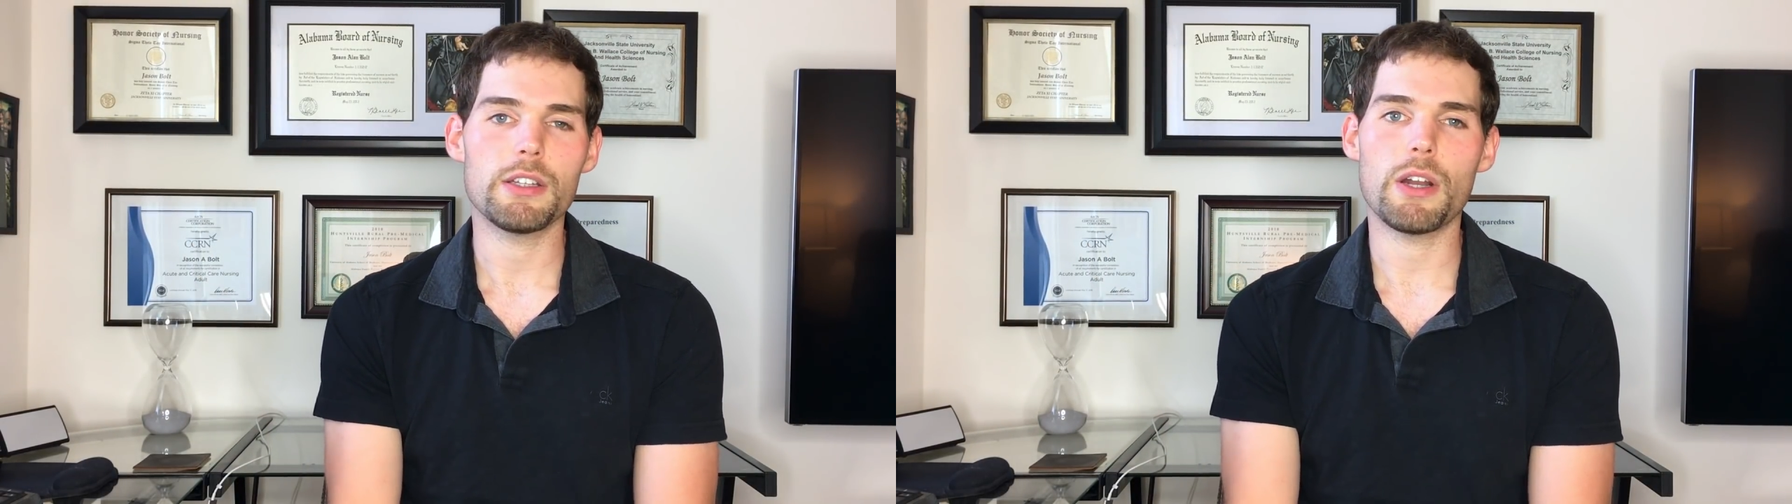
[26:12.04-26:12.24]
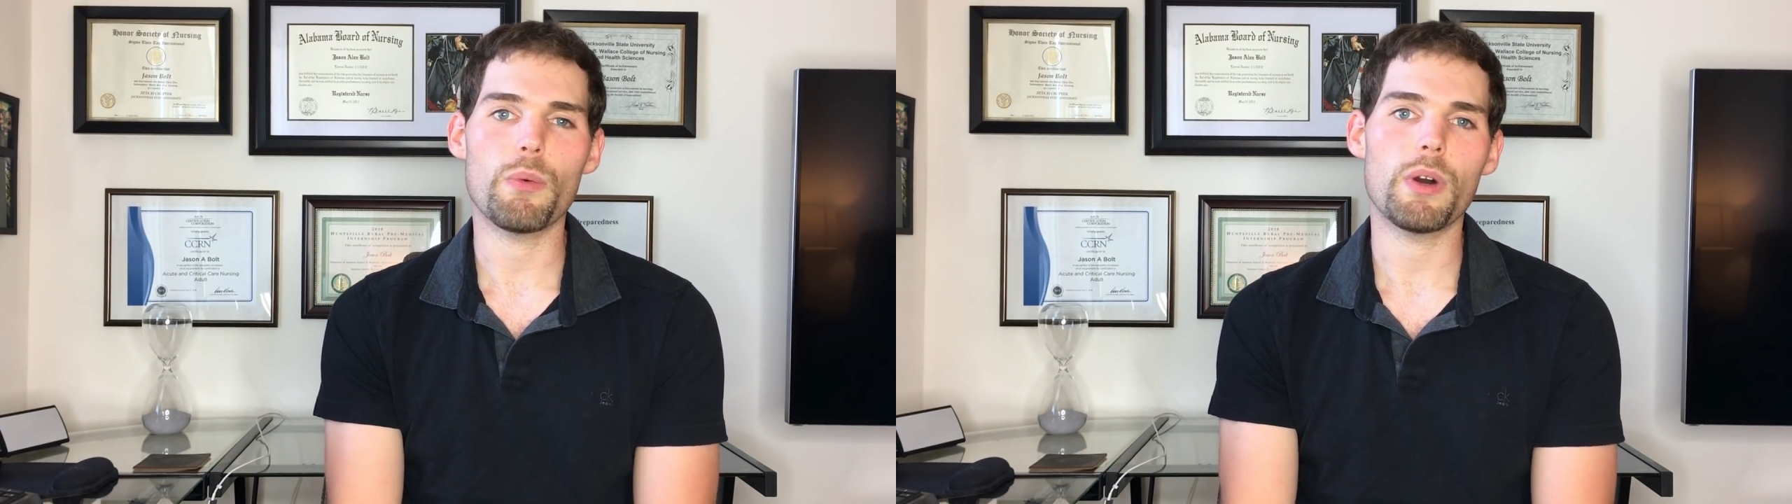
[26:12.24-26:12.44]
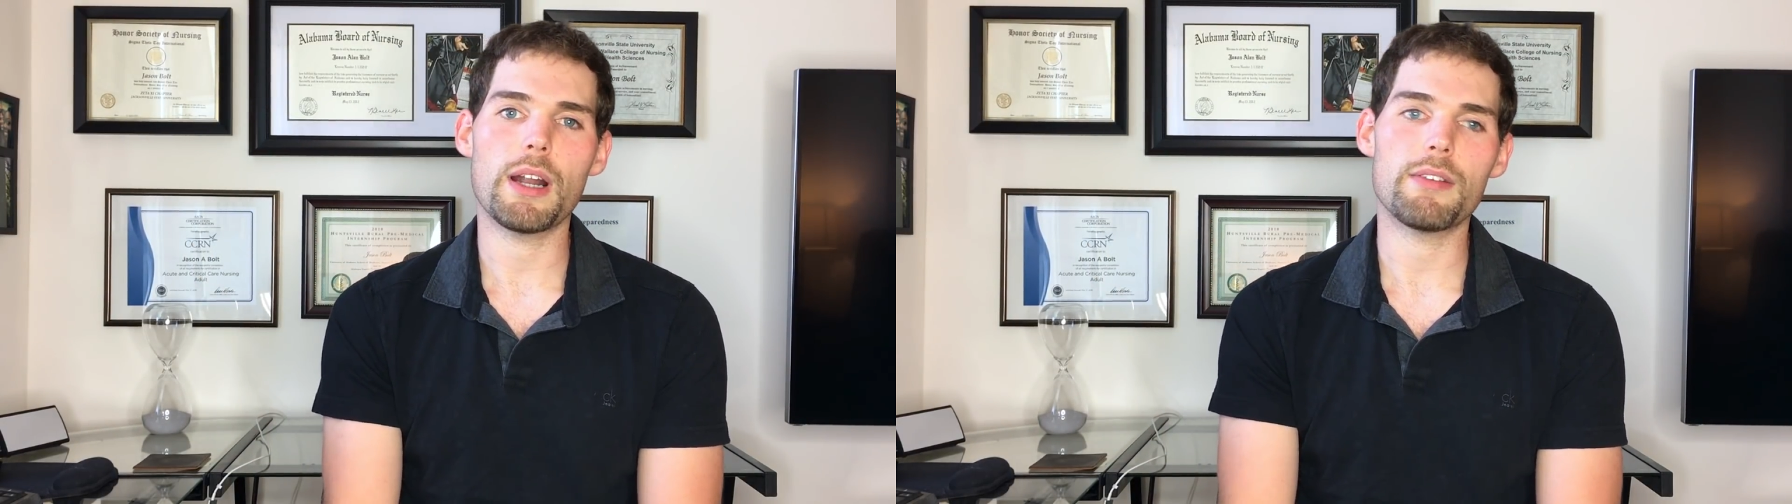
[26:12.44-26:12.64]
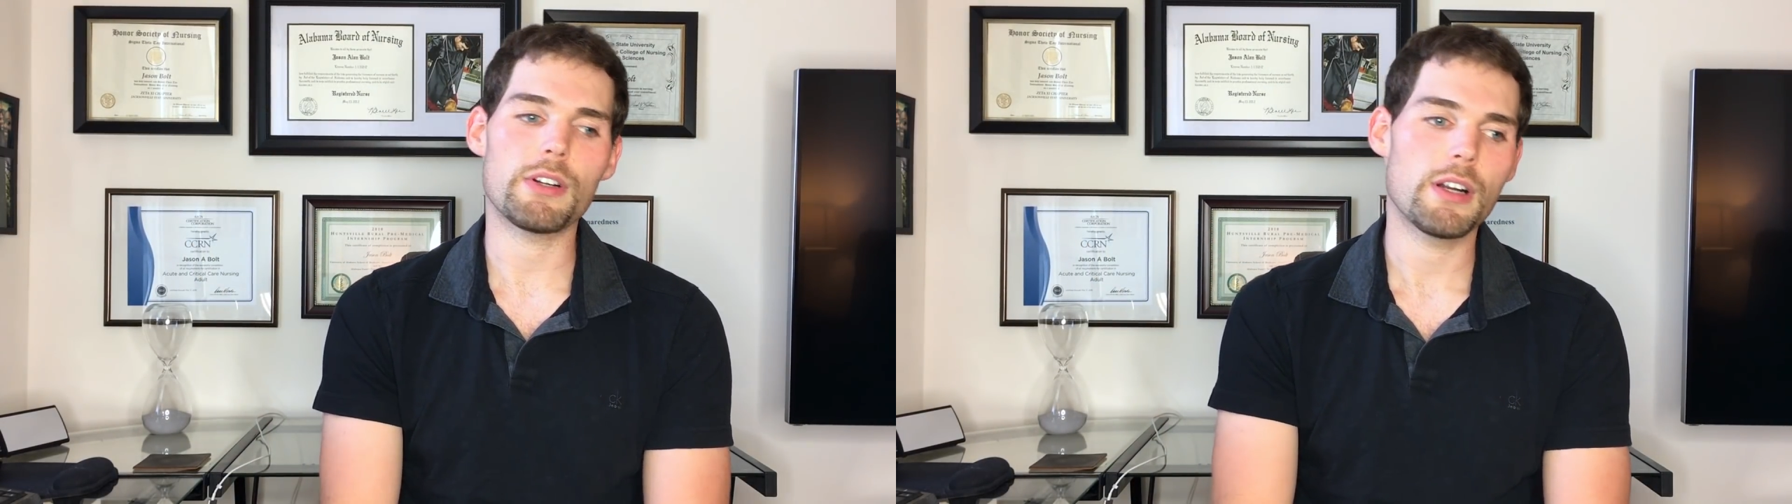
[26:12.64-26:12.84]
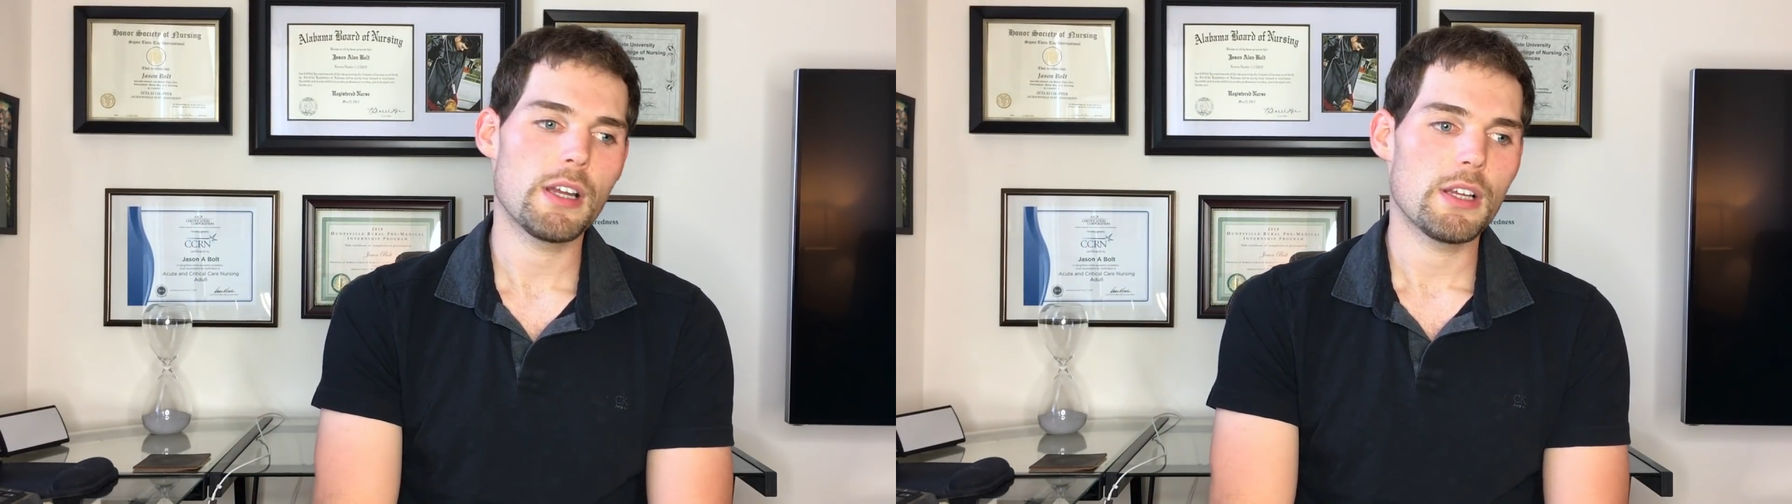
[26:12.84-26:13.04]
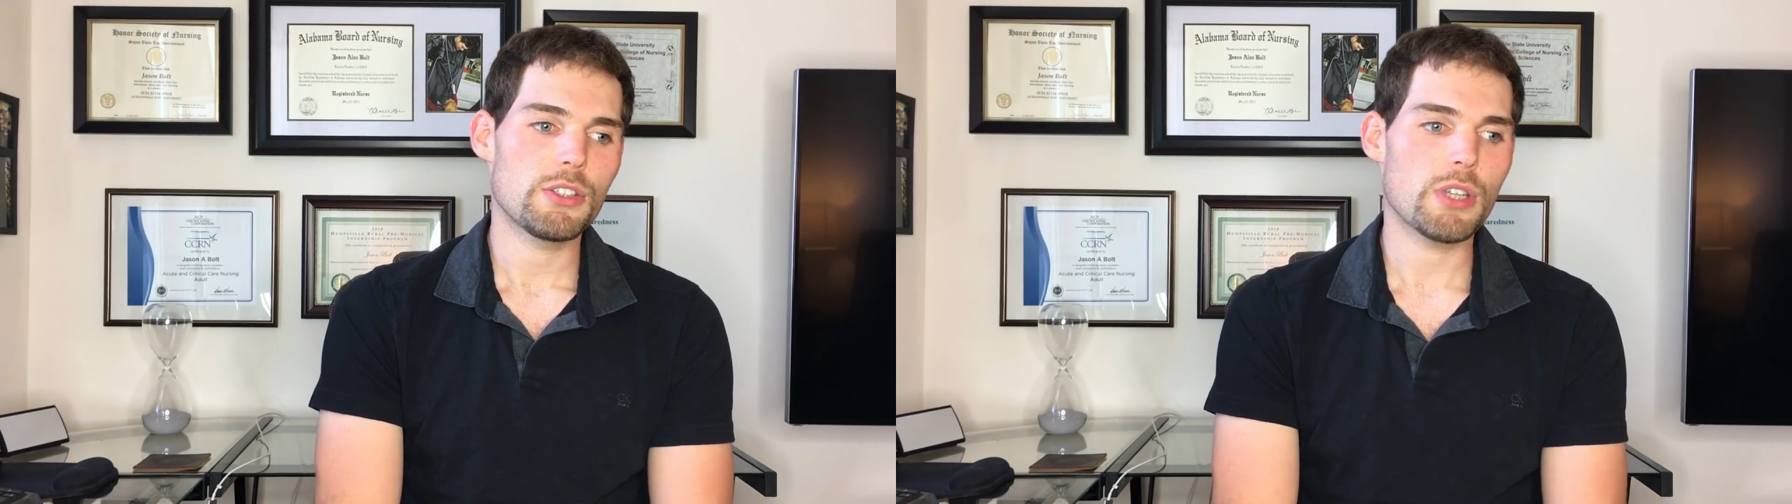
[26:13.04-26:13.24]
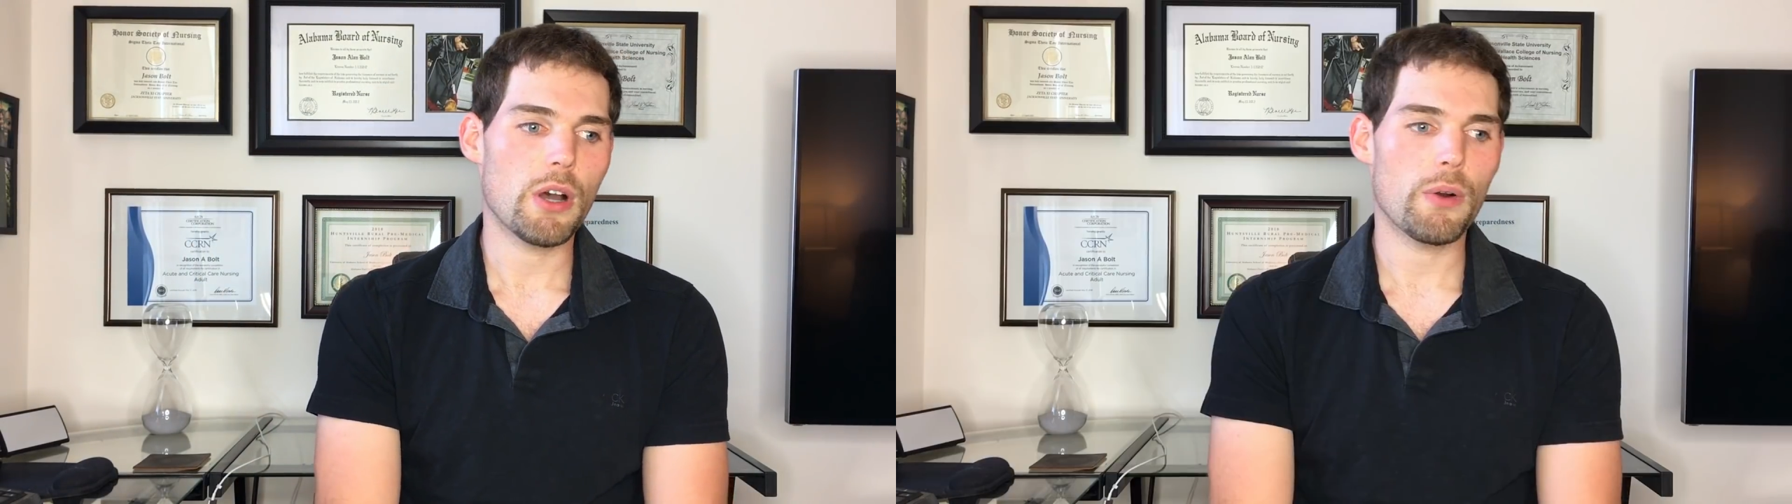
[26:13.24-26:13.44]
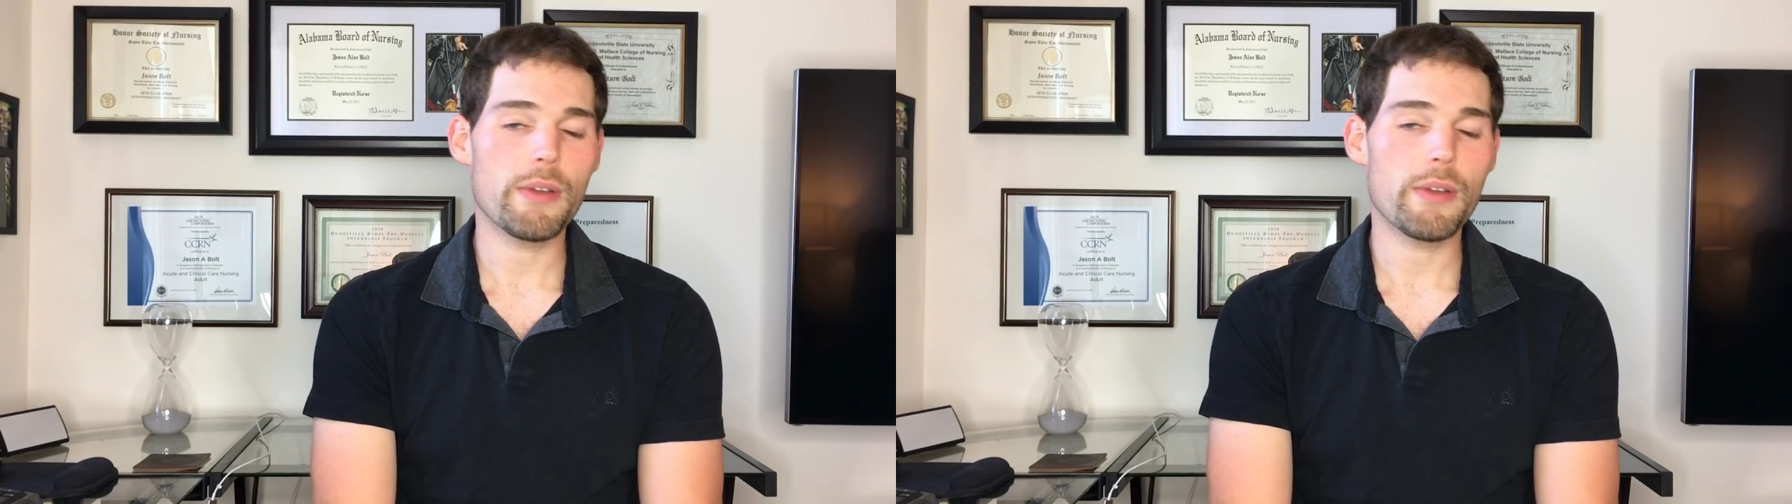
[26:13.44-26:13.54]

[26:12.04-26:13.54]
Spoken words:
whatever. So it